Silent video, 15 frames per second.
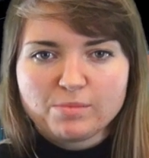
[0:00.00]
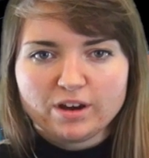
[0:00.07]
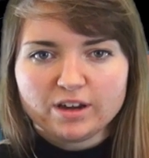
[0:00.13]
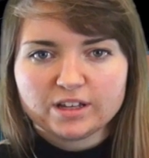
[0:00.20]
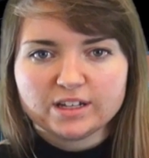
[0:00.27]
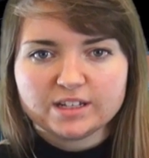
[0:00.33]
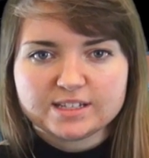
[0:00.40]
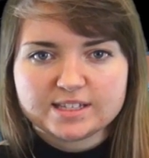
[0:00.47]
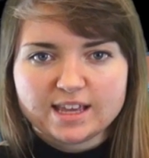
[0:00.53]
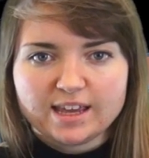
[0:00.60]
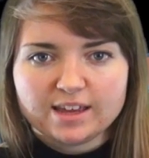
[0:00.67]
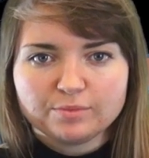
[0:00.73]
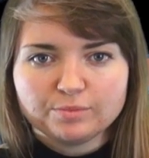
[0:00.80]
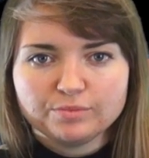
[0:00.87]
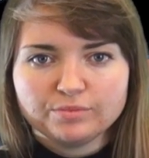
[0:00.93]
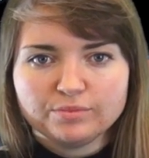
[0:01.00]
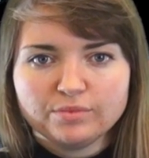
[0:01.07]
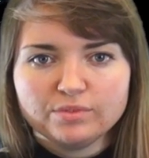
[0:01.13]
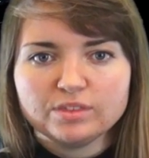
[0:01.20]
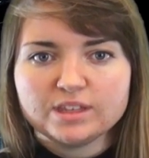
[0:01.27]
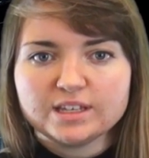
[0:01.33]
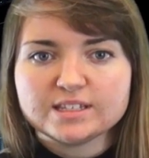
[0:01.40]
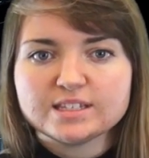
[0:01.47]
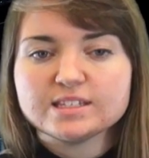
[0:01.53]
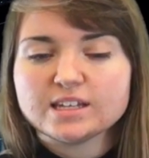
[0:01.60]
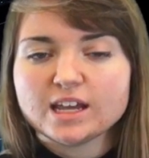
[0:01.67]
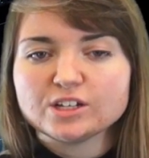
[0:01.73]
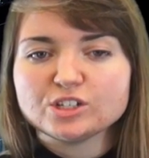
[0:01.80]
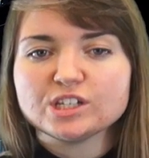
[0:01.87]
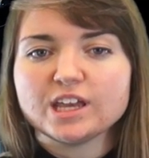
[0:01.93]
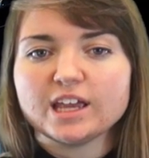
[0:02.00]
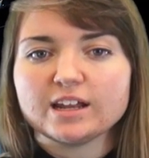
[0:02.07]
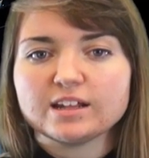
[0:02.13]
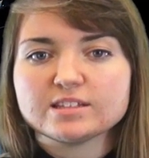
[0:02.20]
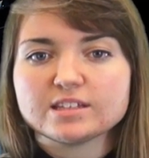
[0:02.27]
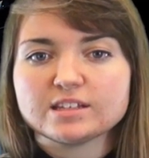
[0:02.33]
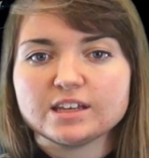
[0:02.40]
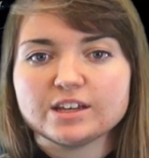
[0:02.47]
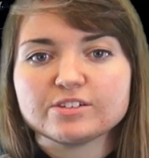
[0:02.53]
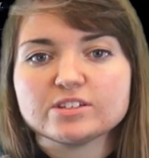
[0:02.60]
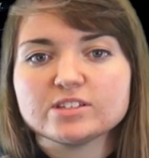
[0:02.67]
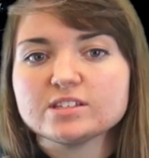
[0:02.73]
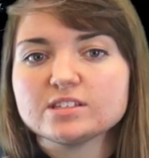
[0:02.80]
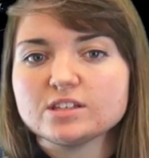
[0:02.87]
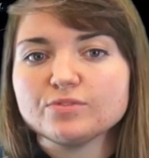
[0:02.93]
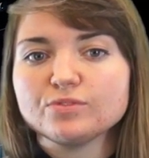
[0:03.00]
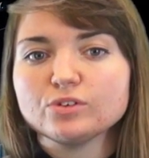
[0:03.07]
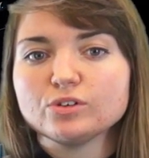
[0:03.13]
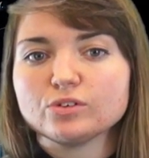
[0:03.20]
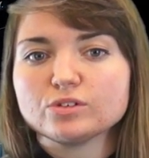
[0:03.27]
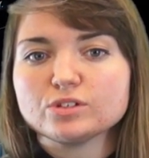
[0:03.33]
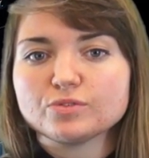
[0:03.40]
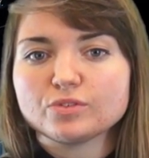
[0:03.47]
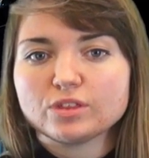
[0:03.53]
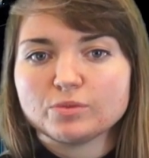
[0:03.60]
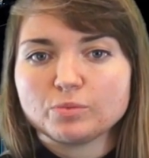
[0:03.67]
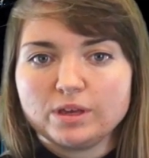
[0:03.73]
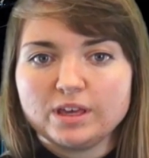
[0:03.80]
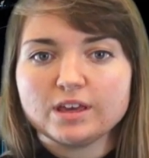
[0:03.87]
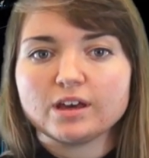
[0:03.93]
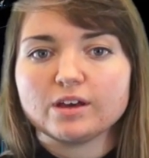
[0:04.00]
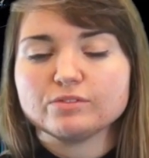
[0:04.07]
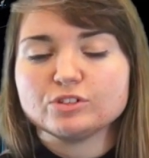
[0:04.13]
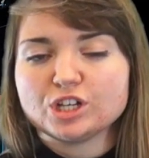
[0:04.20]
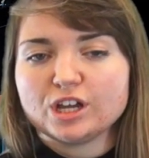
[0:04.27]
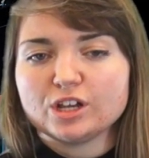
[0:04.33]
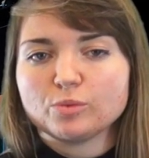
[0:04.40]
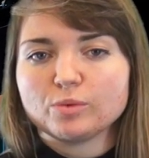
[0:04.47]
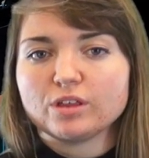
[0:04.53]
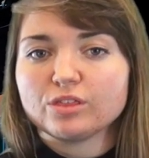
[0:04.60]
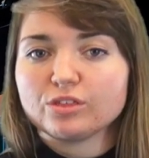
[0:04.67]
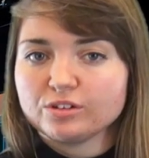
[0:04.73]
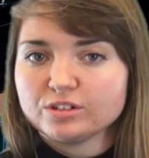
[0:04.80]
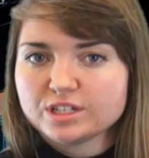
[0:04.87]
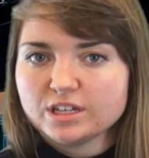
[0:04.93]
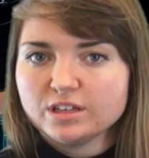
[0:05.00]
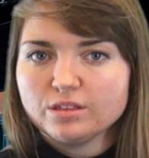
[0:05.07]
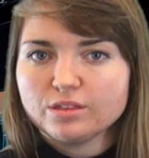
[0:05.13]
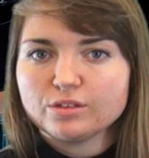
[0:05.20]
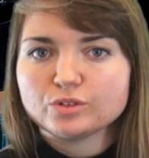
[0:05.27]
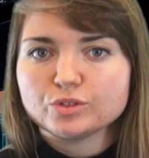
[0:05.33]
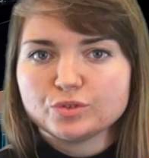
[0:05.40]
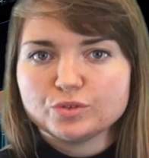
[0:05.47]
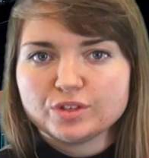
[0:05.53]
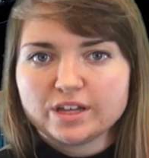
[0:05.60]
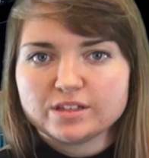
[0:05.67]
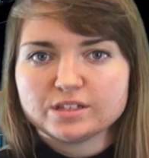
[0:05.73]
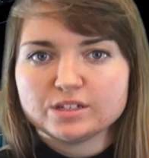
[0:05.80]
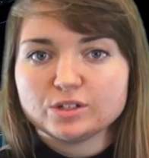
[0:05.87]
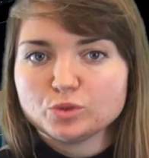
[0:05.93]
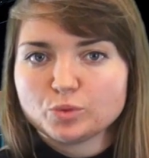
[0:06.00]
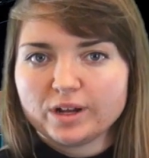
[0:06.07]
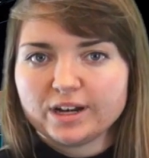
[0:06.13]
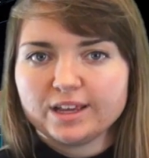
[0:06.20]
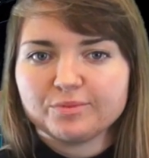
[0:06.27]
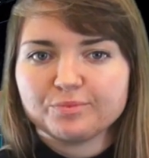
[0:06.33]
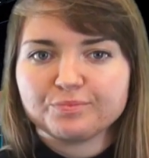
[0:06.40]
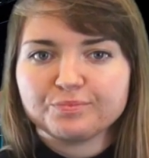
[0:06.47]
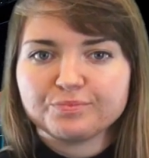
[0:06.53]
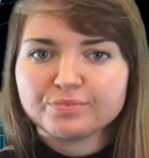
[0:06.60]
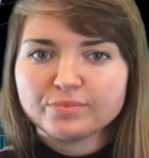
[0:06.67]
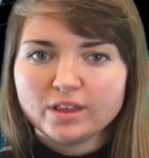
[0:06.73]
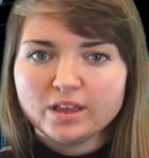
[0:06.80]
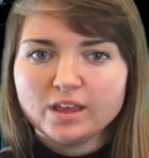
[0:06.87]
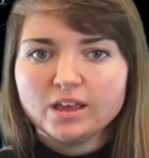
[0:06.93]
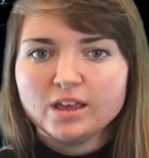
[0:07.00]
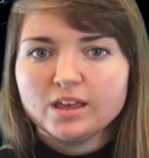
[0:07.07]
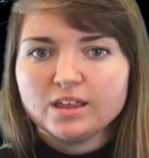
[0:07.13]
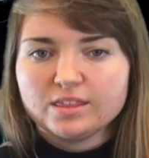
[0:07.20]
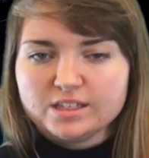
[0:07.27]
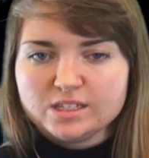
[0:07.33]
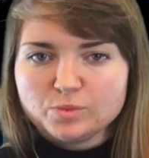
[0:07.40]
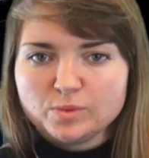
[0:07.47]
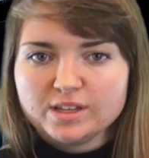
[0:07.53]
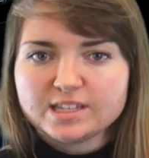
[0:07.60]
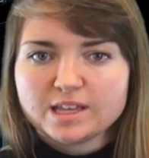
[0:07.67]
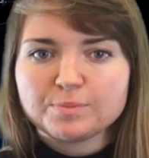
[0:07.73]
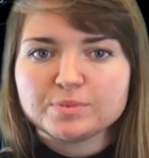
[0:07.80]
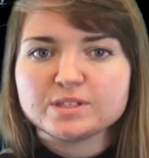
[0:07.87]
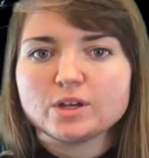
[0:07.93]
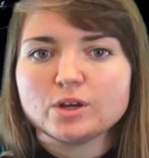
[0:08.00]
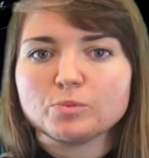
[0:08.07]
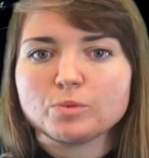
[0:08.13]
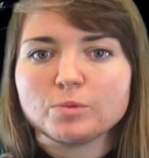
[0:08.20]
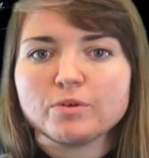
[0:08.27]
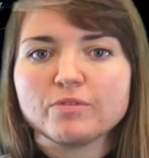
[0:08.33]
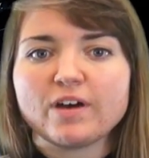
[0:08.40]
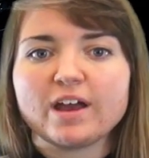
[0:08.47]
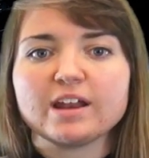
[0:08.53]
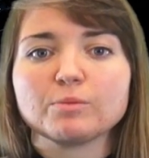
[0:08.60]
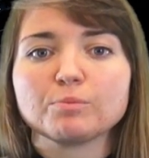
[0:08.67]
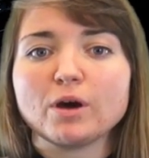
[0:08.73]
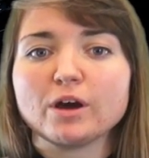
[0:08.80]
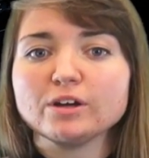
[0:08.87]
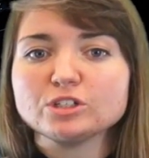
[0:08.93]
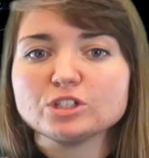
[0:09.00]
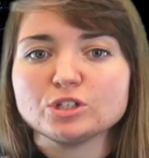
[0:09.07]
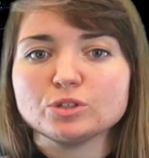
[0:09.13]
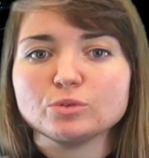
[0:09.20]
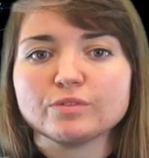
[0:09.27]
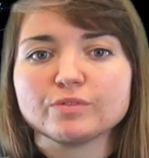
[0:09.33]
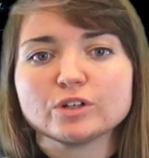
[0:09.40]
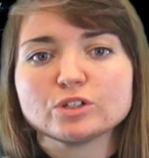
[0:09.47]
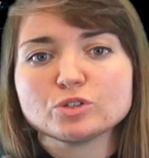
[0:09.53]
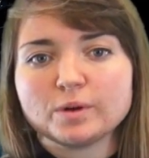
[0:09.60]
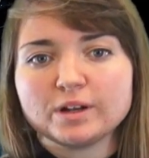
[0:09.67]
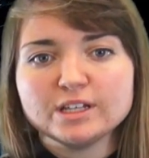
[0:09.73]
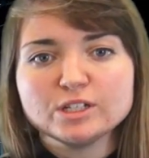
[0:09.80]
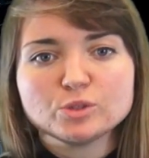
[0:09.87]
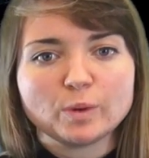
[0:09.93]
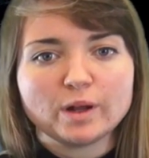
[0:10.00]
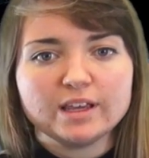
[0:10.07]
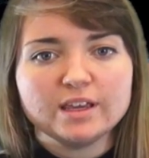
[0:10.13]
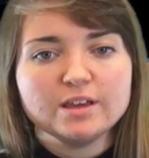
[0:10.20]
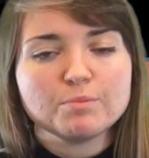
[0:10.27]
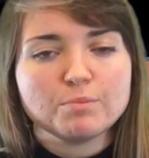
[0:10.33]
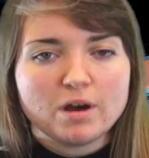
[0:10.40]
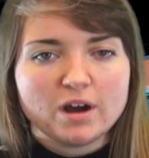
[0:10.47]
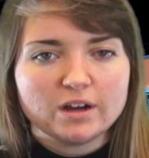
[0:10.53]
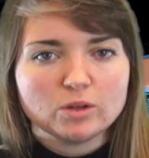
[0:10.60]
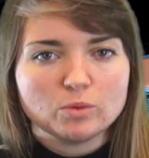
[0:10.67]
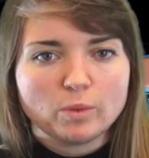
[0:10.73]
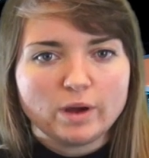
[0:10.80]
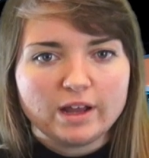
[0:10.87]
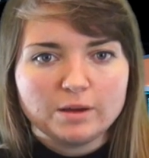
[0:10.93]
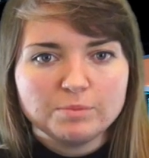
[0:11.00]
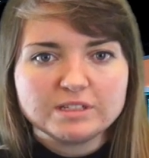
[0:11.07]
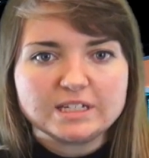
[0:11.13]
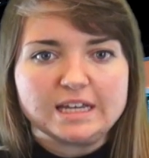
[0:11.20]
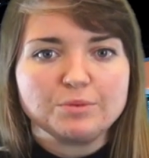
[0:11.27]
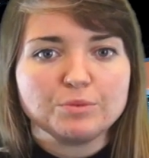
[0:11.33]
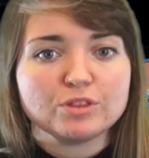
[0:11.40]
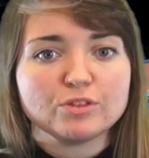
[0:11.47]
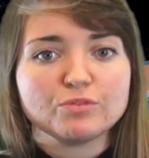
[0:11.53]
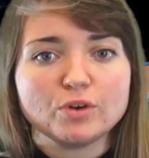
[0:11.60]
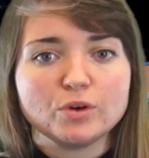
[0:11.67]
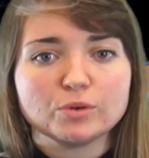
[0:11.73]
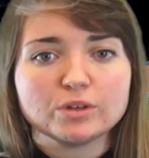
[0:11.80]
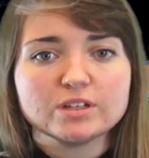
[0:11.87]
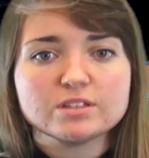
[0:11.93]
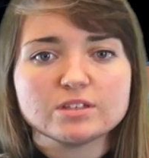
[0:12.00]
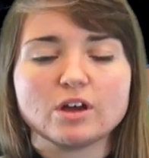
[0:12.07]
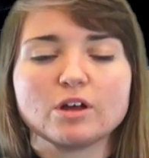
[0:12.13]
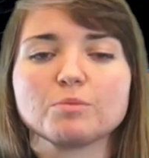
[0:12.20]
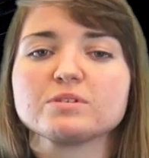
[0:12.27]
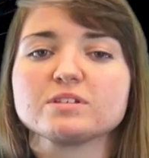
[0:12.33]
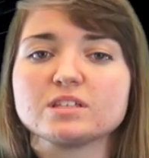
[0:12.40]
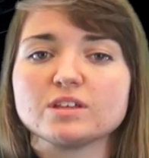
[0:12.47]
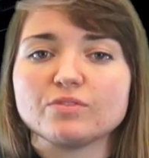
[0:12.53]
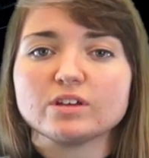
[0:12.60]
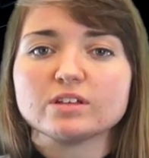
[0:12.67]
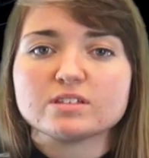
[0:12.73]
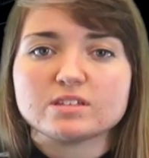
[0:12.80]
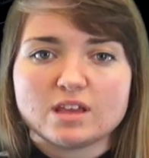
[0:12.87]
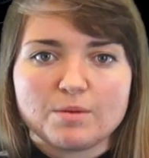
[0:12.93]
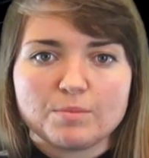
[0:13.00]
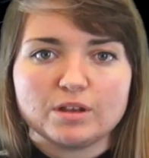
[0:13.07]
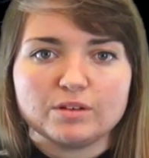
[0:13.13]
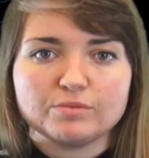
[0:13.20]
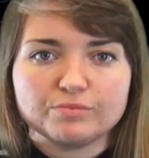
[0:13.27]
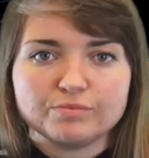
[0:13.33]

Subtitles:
Market Insight. This is Tasha Cadence, and here's the seafood news for the week of January 13th, 2020. This week's episode, we're providing part two of our 2020 market-wide update with a focus on Pacific salmon.